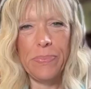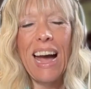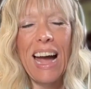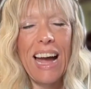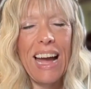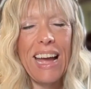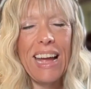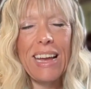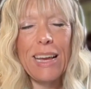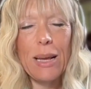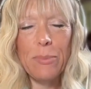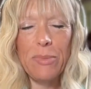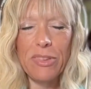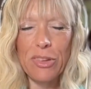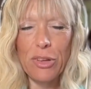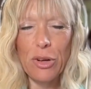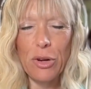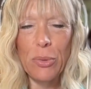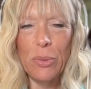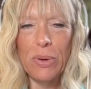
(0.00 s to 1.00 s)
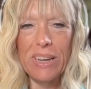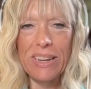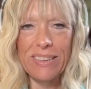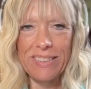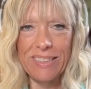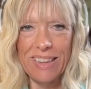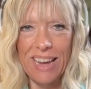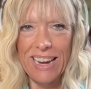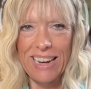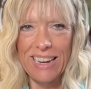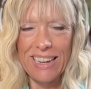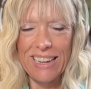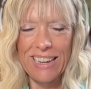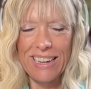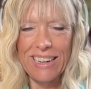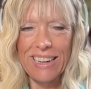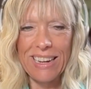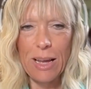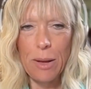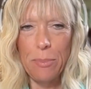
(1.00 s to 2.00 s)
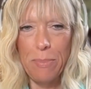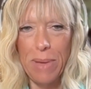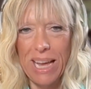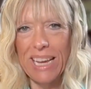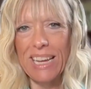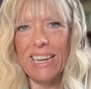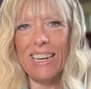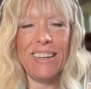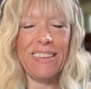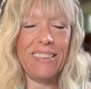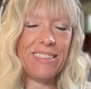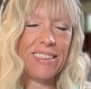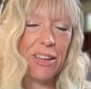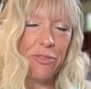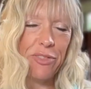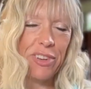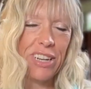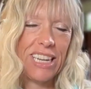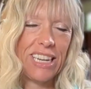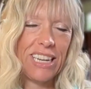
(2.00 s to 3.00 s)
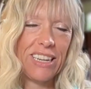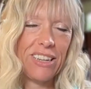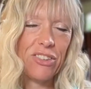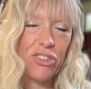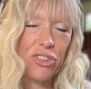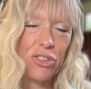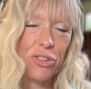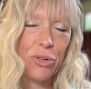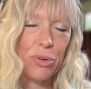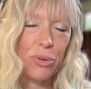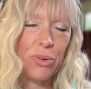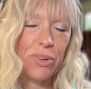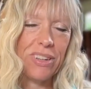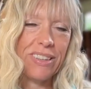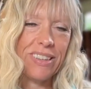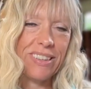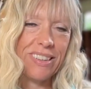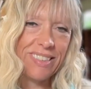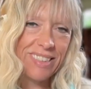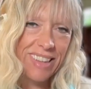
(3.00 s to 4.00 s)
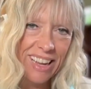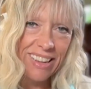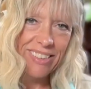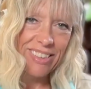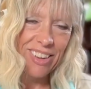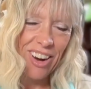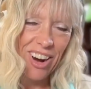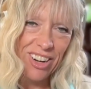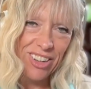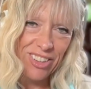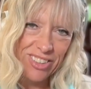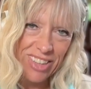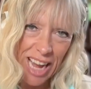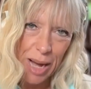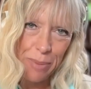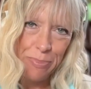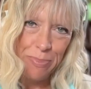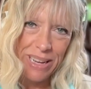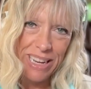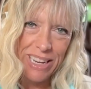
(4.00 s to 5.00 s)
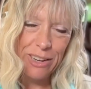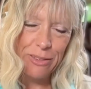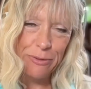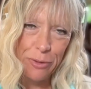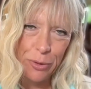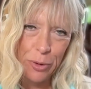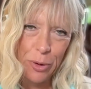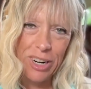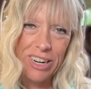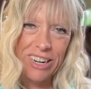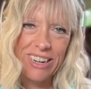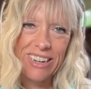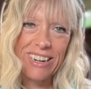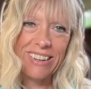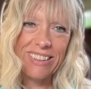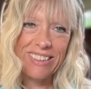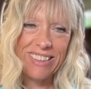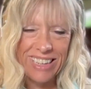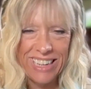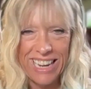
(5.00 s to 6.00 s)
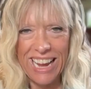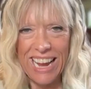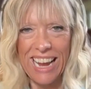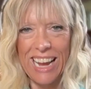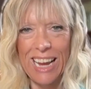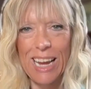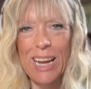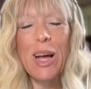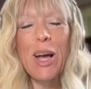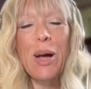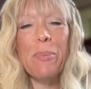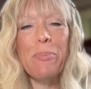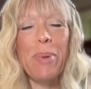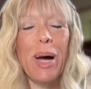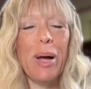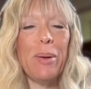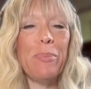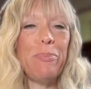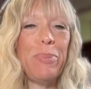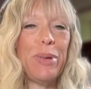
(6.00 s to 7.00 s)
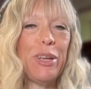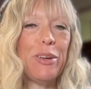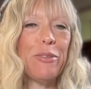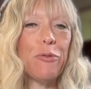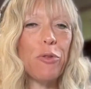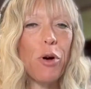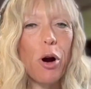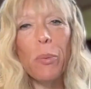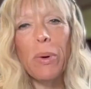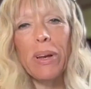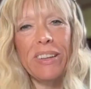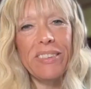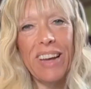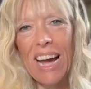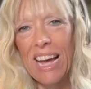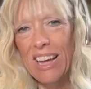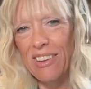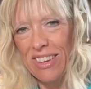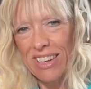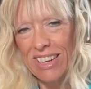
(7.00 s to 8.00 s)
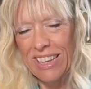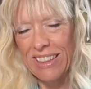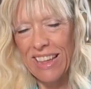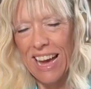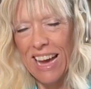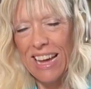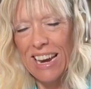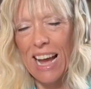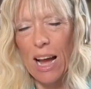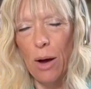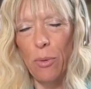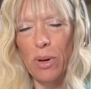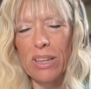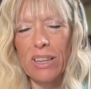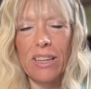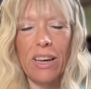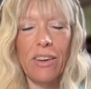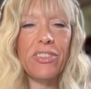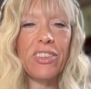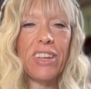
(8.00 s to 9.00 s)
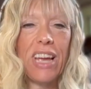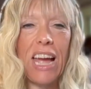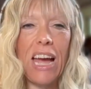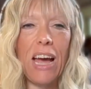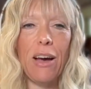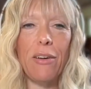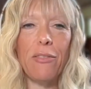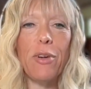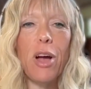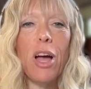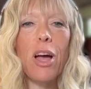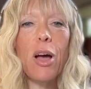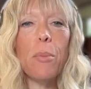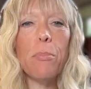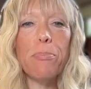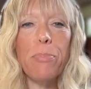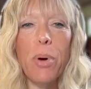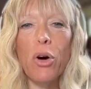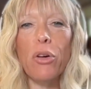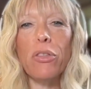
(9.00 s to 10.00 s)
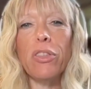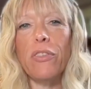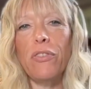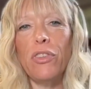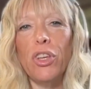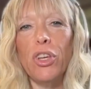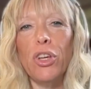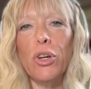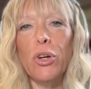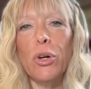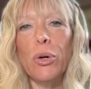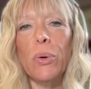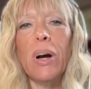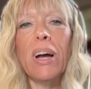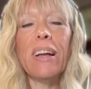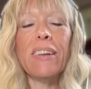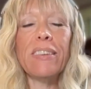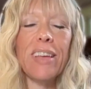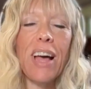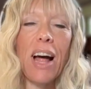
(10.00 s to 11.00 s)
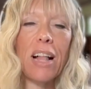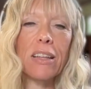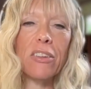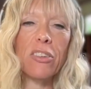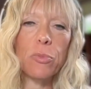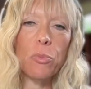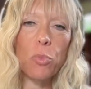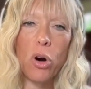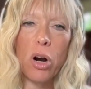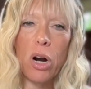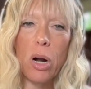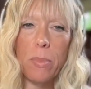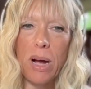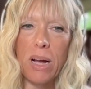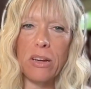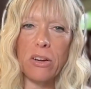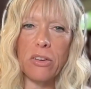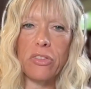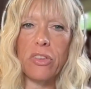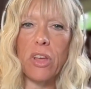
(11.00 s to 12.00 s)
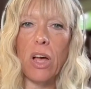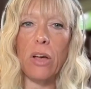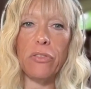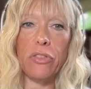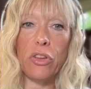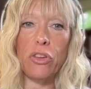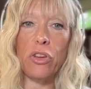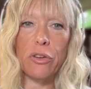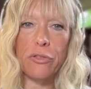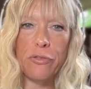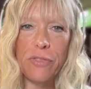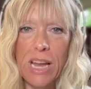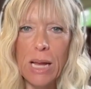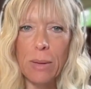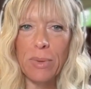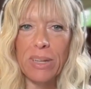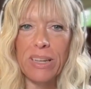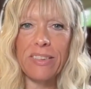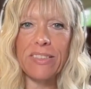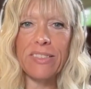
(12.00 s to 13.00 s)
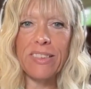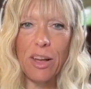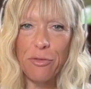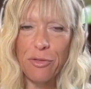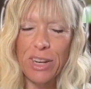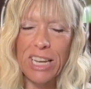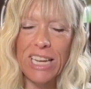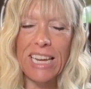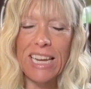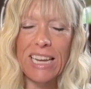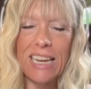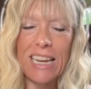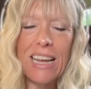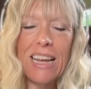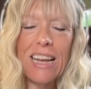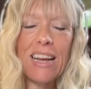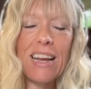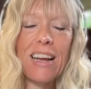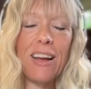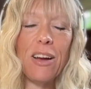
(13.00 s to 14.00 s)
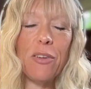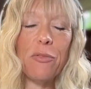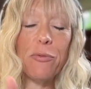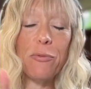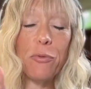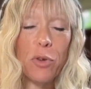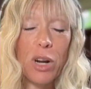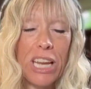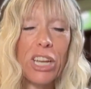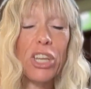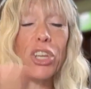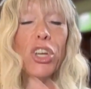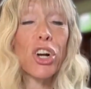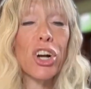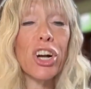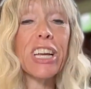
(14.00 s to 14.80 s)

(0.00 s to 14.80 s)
I am so excited, Megan and Stephanie, to discuss our topic for today. But before we dive into that, I would love to have both of you tell us more about yourselves and your family. Stephanie, in your